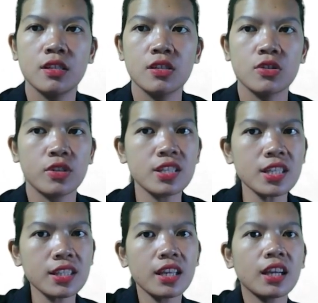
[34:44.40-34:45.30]
So is
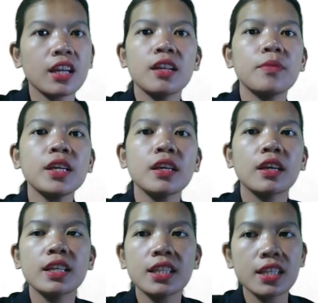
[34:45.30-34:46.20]
it the economy?
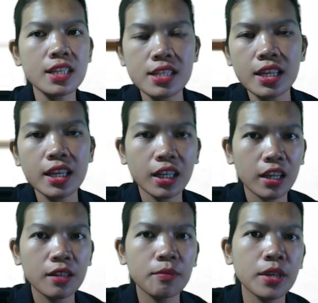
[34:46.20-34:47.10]
It is the
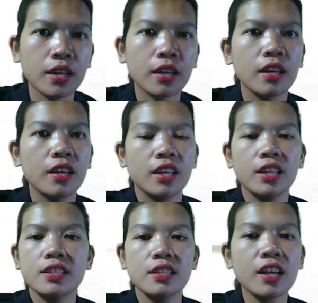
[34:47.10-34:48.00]
economy,
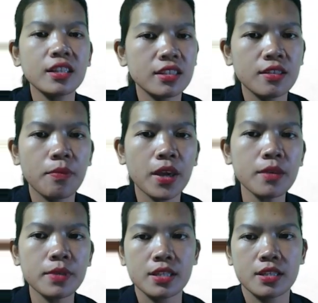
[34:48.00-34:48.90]
not the
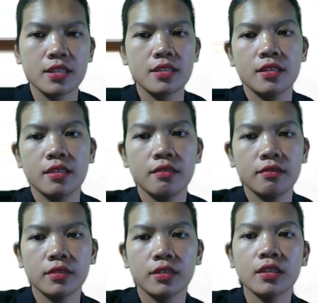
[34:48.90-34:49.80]
babies.
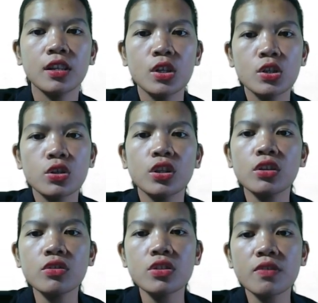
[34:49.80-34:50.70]
No? So the
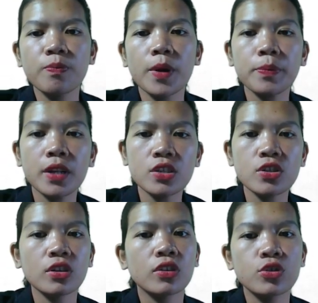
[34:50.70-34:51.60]
use of
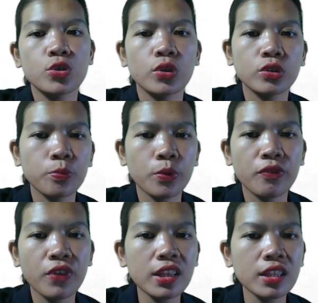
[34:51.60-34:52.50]
population control to
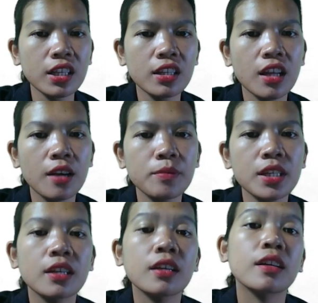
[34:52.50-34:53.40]
prevent economic
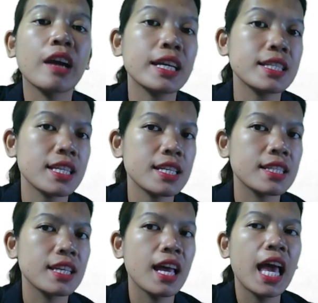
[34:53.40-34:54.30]

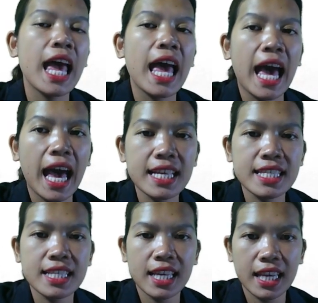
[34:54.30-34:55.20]
crisis
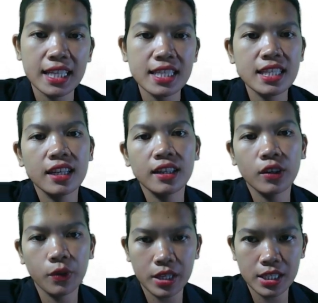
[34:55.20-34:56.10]
has its
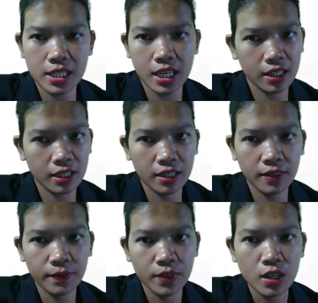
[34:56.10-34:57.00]
critique.
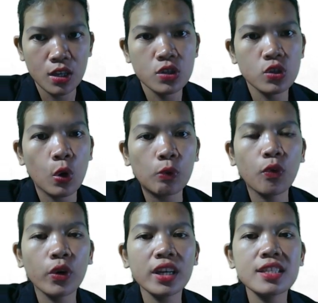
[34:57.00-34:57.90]
So,
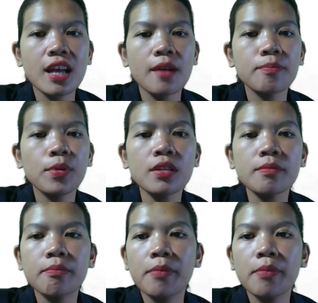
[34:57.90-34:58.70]
for example,